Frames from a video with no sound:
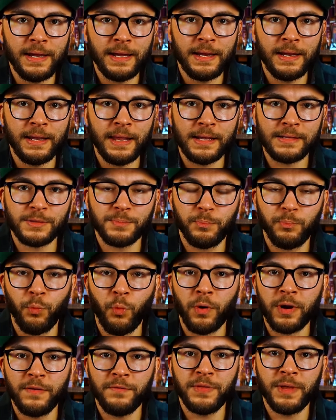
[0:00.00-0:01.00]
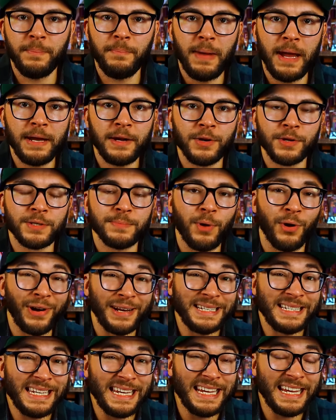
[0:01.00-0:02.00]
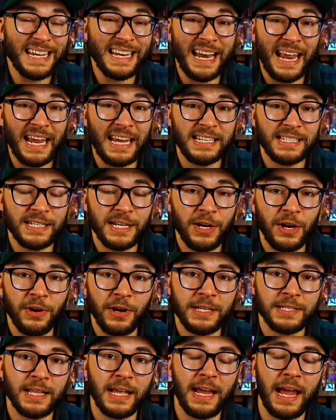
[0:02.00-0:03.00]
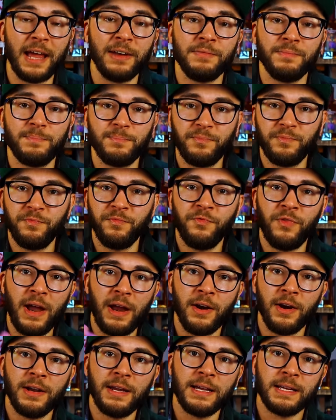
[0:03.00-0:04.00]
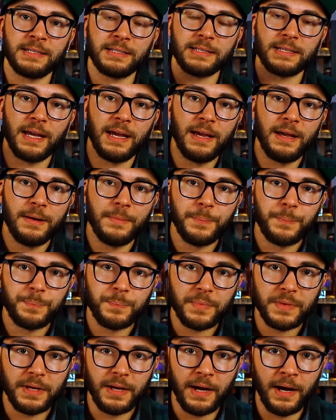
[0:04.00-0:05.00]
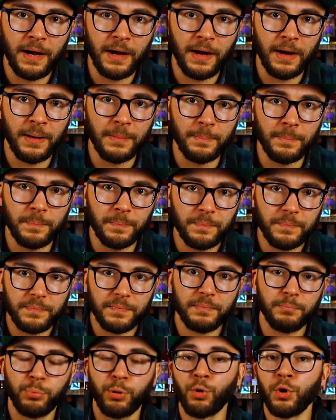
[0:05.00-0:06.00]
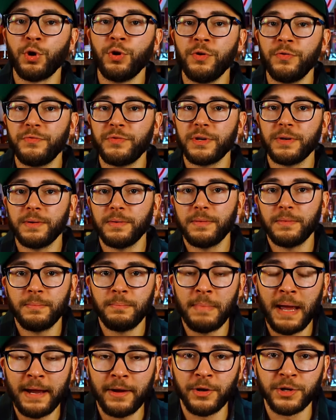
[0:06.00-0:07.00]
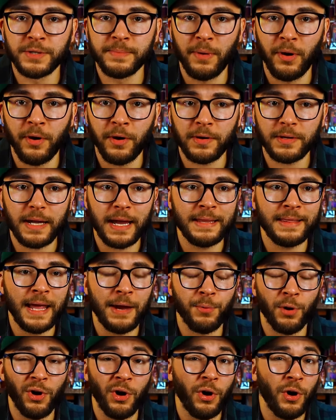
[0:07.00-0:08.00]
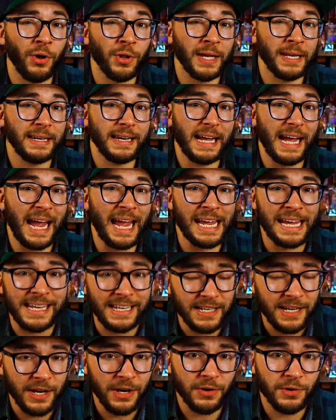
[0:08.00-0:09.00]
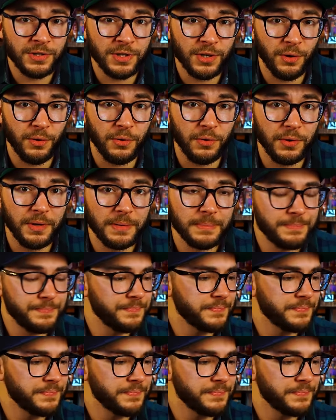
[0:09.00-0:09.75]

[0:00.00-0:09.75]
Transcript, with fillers: And it's one of the Maker's Mark DNA series. They had various um, proofed Maker's Mark and they were all at eight years old.